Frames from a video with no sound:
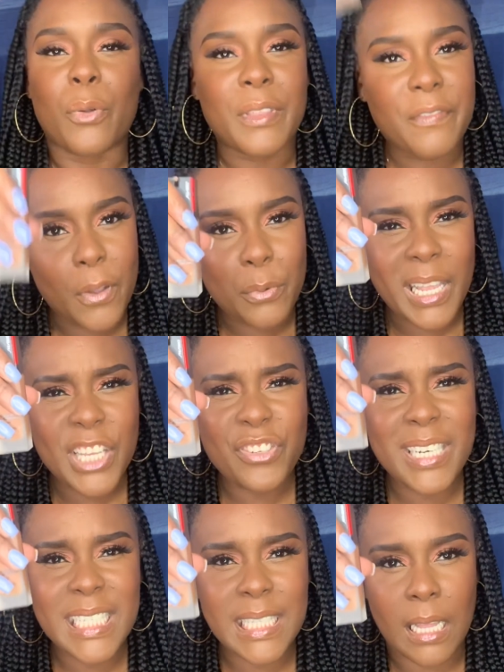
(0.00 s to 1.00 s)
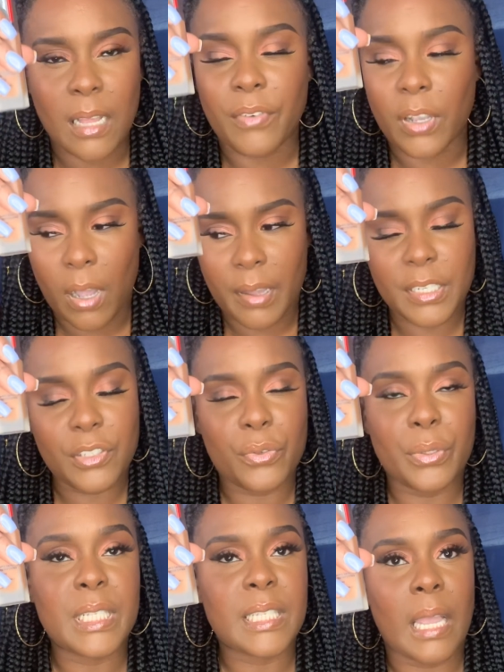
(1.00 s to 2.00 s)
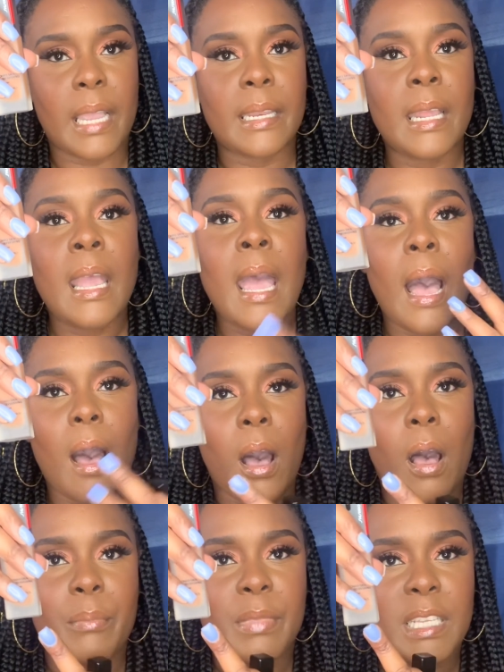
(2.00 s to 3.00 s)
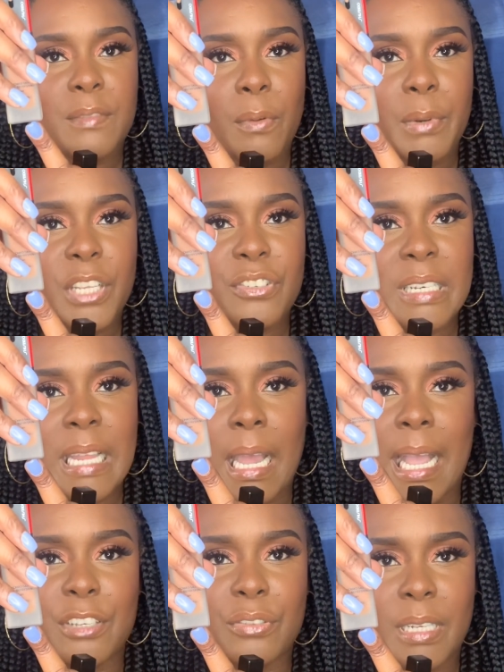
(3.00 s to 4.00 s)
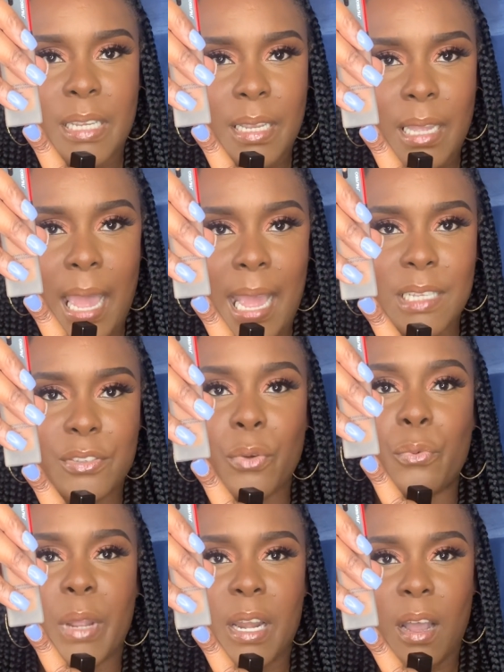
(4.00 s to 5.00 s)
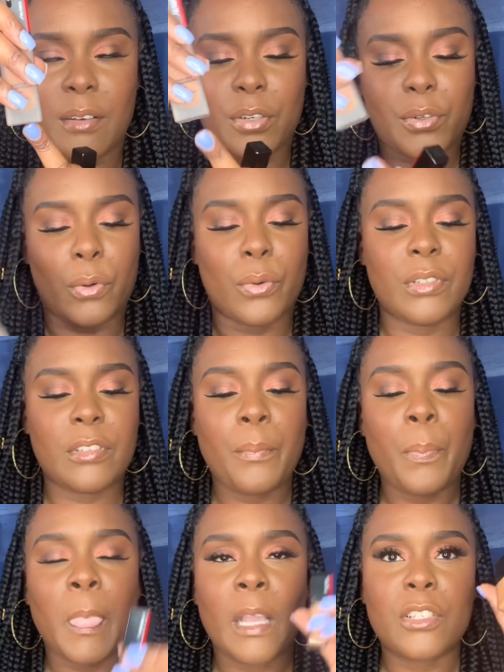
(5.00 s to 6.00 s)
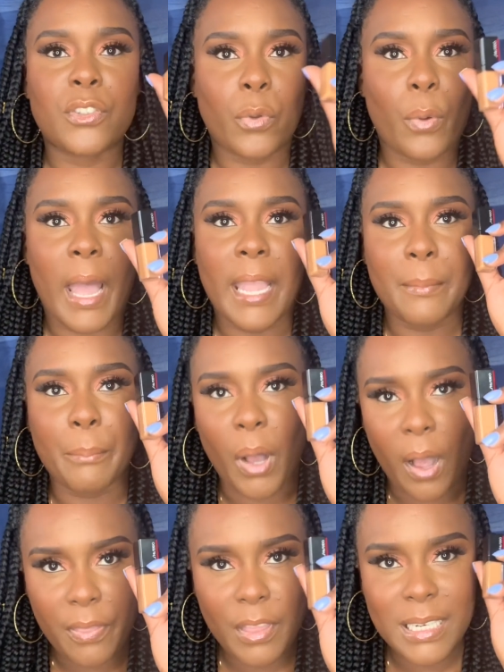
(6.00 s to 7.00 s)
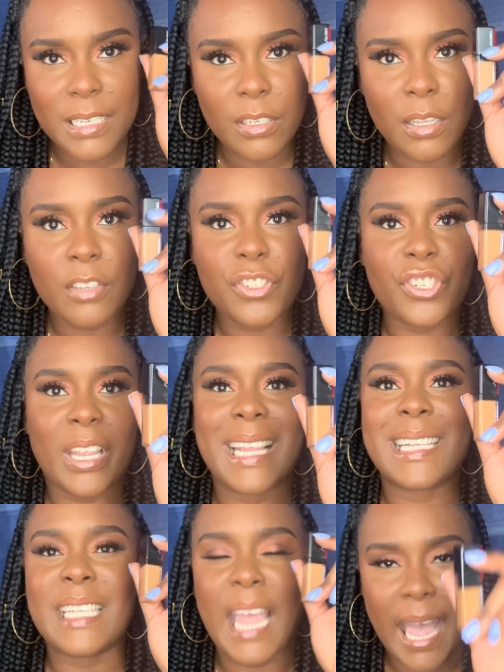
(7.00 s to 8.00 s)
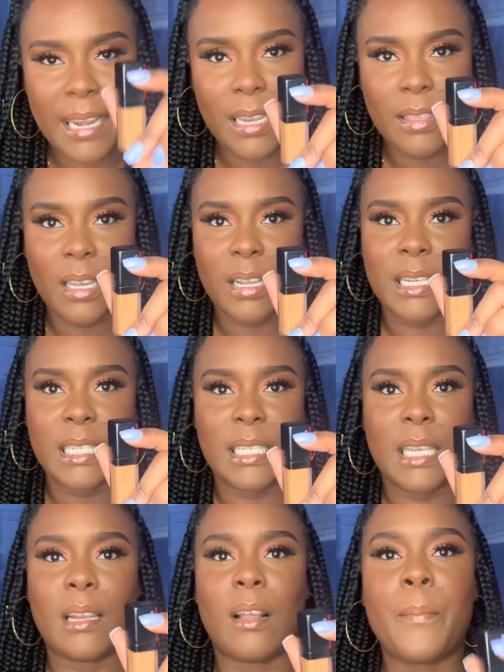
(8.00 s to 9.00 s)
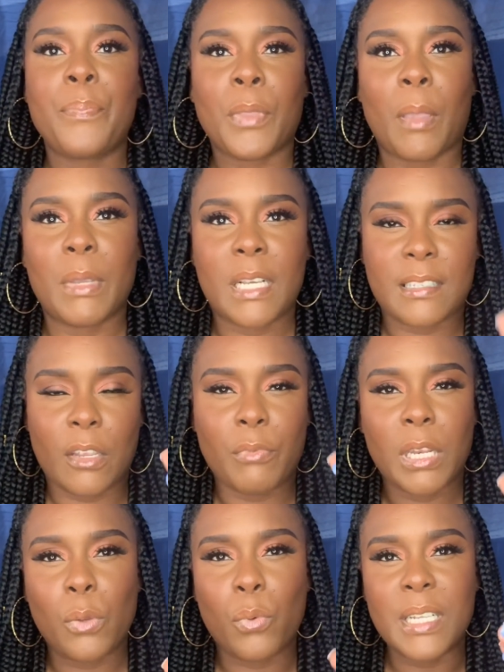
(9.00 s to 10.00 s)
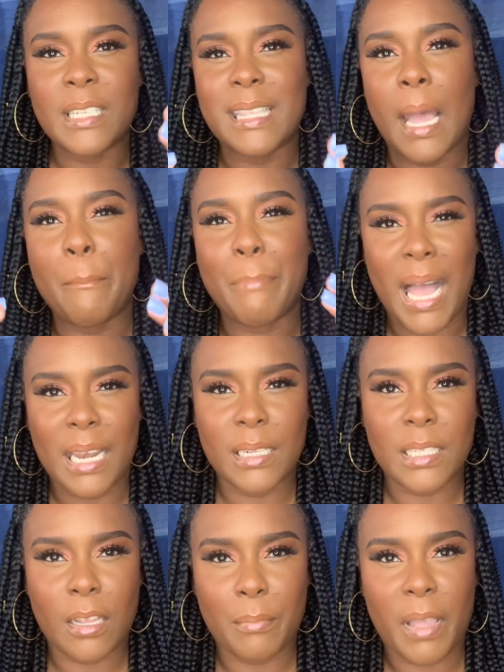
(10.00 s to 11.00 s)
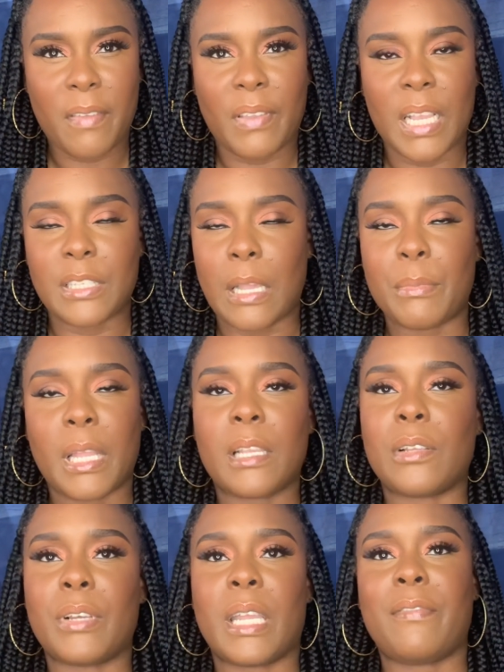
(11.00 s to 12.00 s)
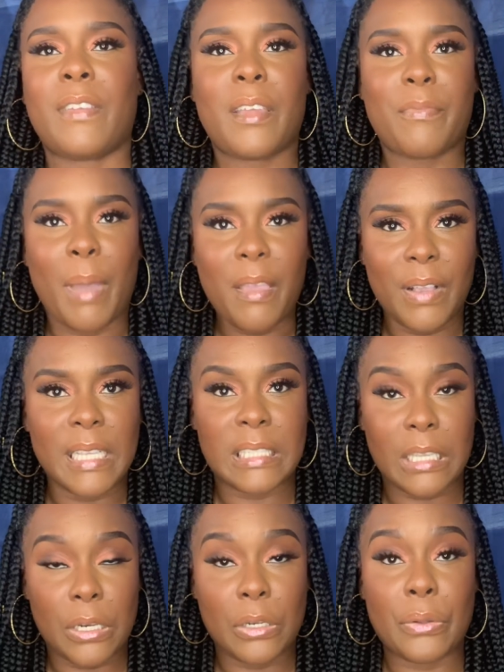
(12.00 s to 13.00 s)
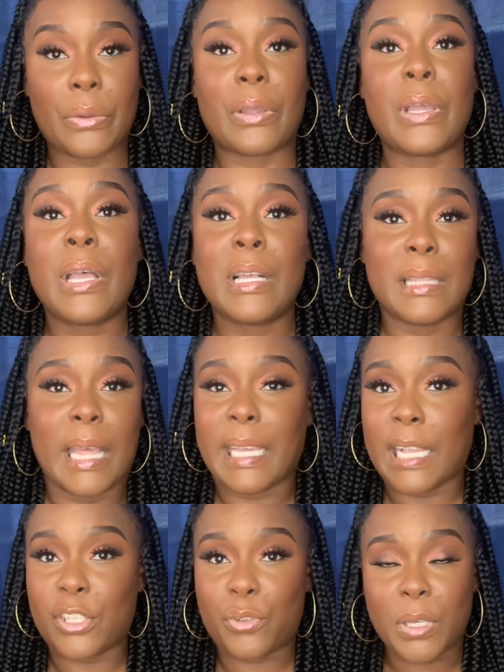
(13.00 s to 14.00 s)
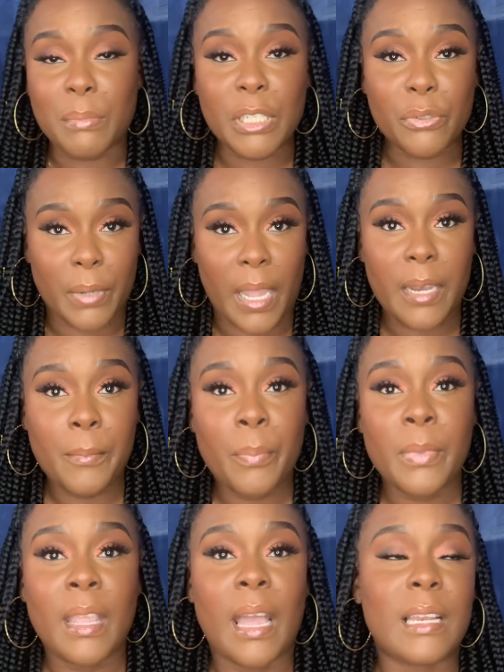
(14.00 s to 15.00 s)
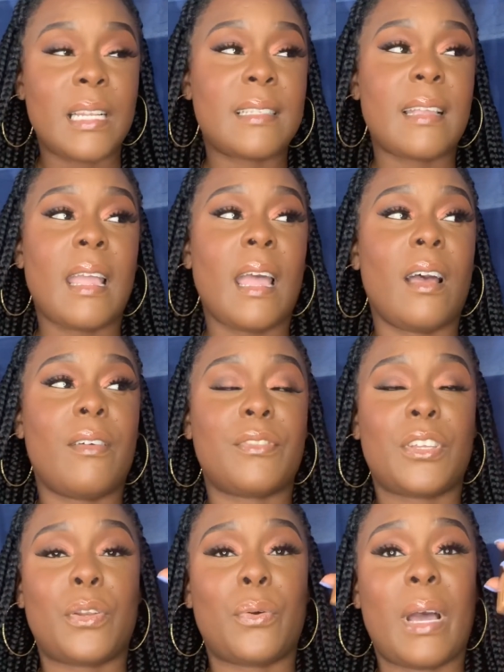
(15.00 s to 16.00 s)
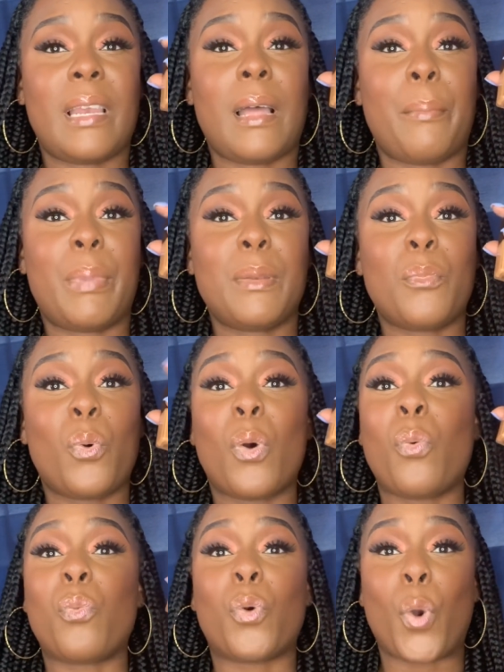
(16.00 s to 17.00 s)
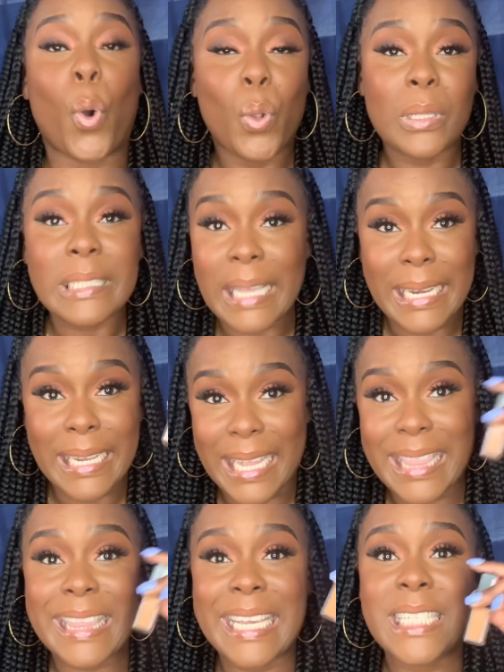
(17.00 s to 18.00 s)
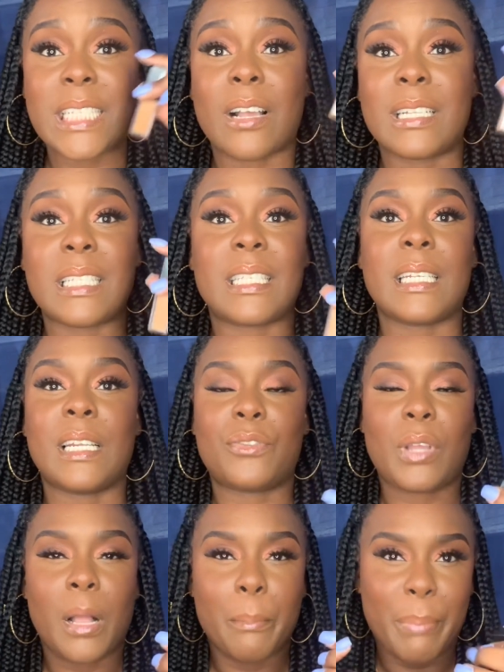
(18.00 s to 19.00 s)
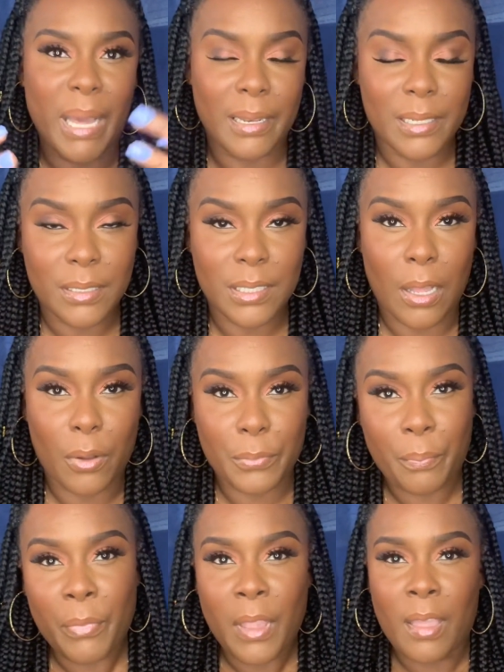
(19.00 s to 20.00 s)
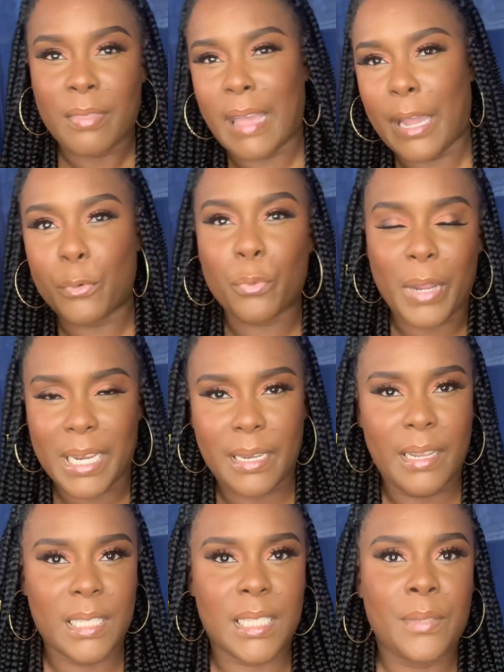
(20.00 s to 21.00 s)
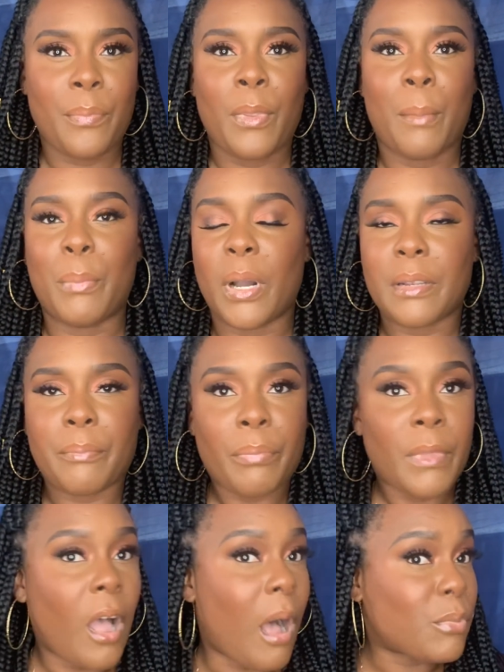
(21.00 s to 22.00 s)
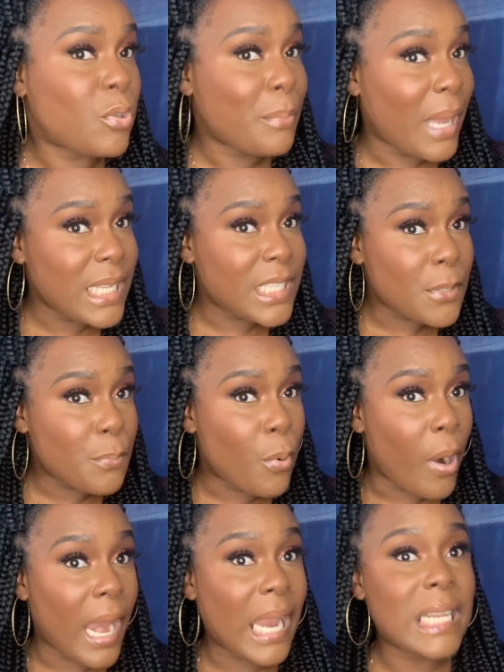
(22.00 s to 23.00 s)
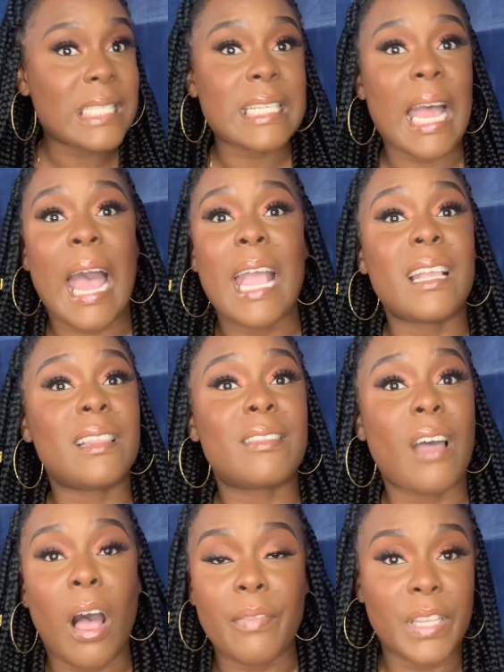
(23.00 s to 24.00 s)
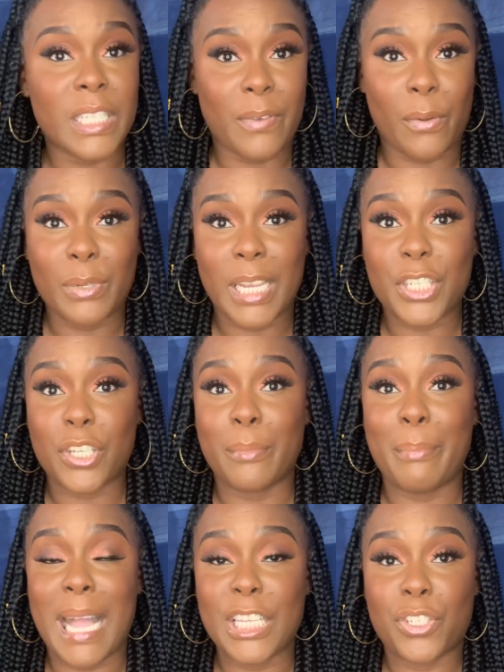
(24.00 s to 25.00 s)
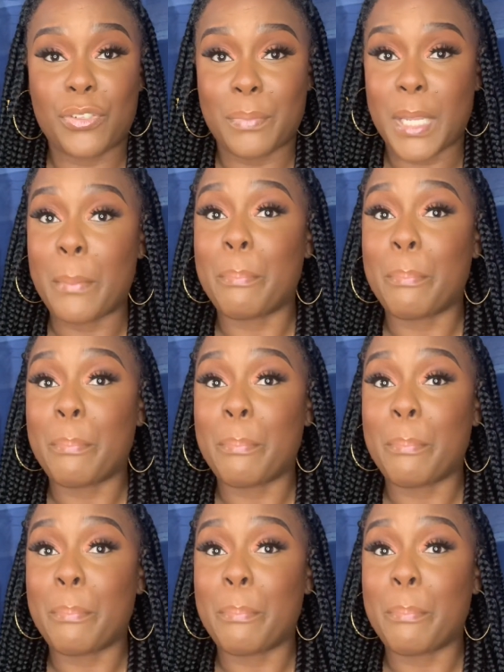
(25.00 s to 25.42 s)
The foundation itself according to the site um, this foundation actually has red undertones so I bought the, the shade tan in the concealer because I really wanted that balance on my face I'm like look if, if my face is gonna look like extremely red at least I have you know a, a bit more golden in this concealer to help balance out that redness but um, to my surprise, I thought this foundation matched me